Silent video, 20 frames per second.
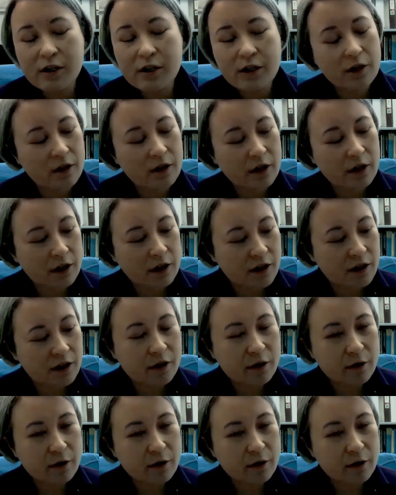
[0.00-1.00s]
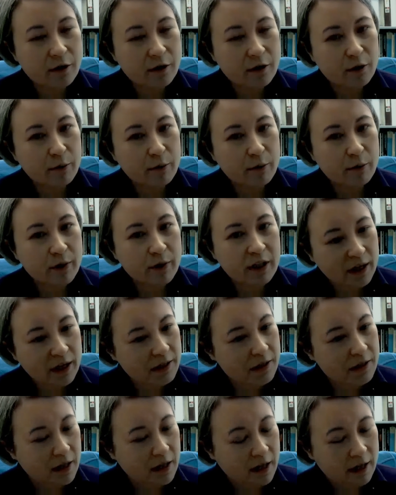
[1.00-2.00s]
you need to do to be an independent
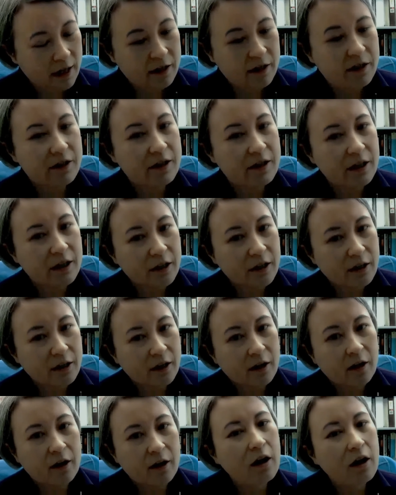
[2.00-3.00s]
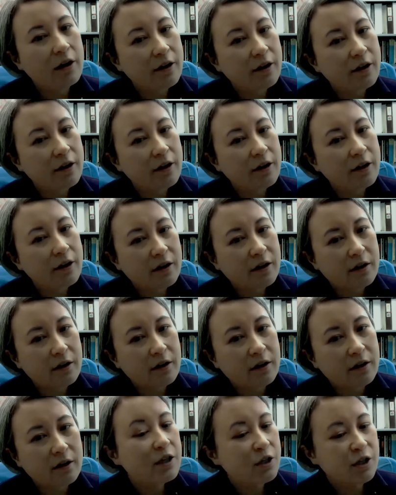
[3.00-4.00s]
scientist that are hard to
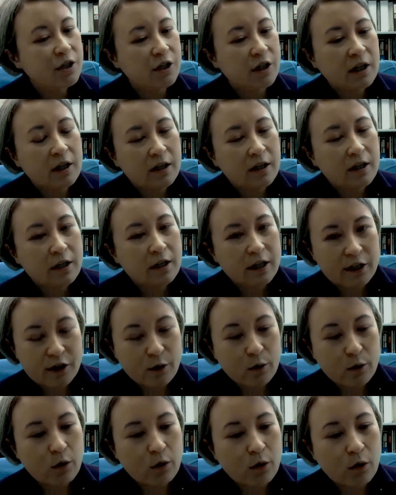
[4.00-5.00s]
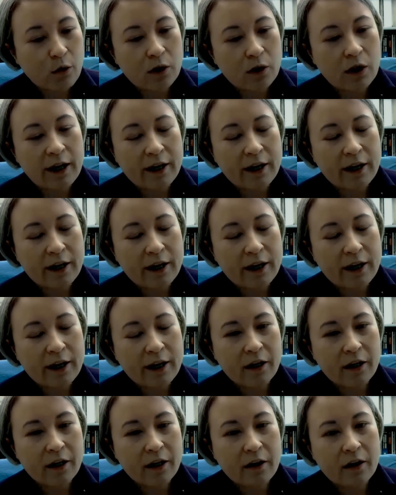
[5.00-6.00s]
teach in school.
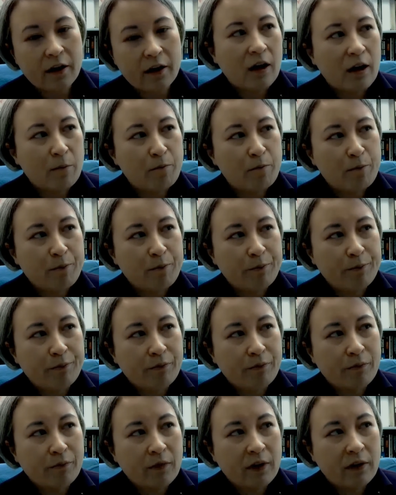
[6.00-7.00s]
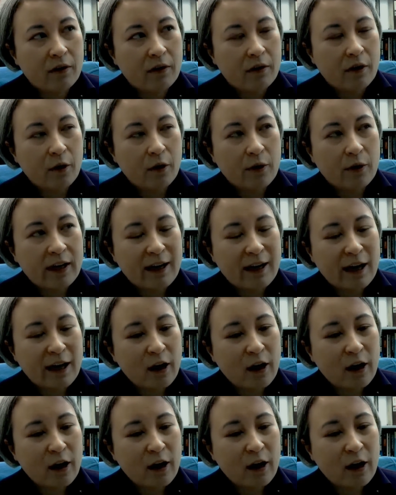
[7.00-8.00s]
Now
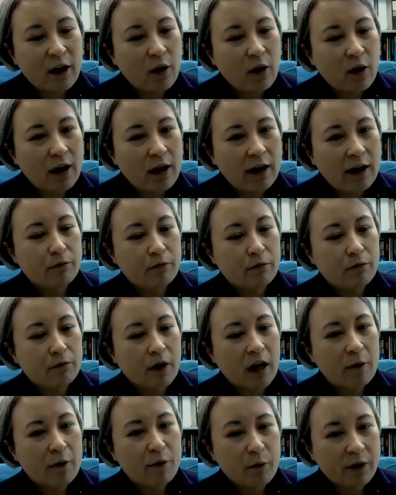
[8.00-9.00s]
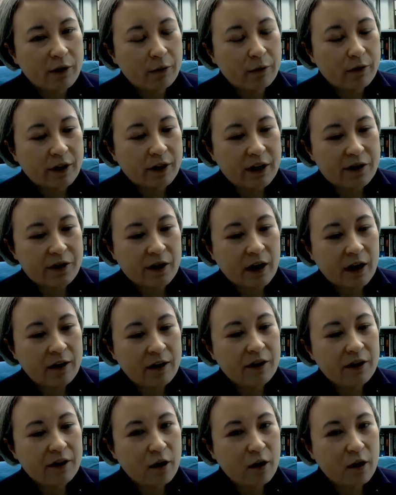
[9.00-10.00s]
I'm the one who really I have
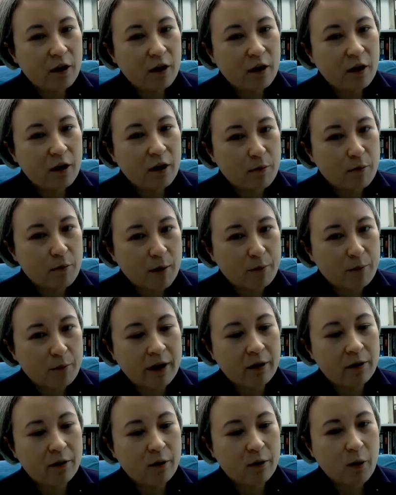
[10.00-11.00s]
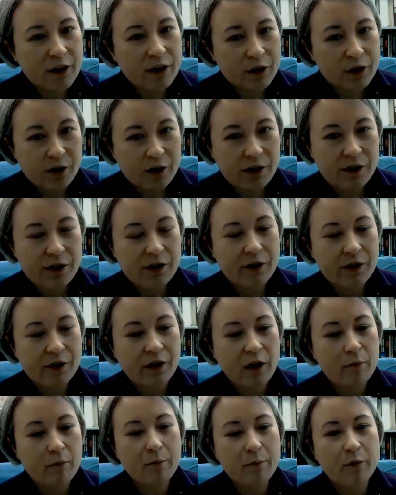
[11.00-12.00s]
to come up with my own questions and
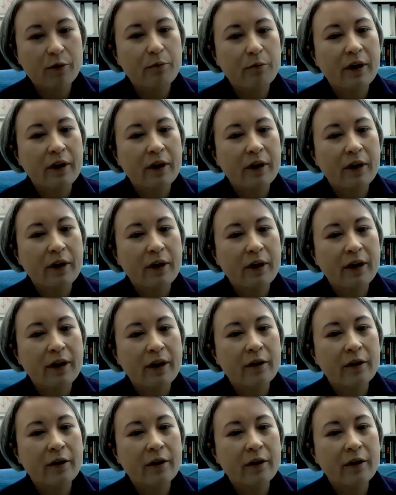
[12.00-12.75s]
come up with my own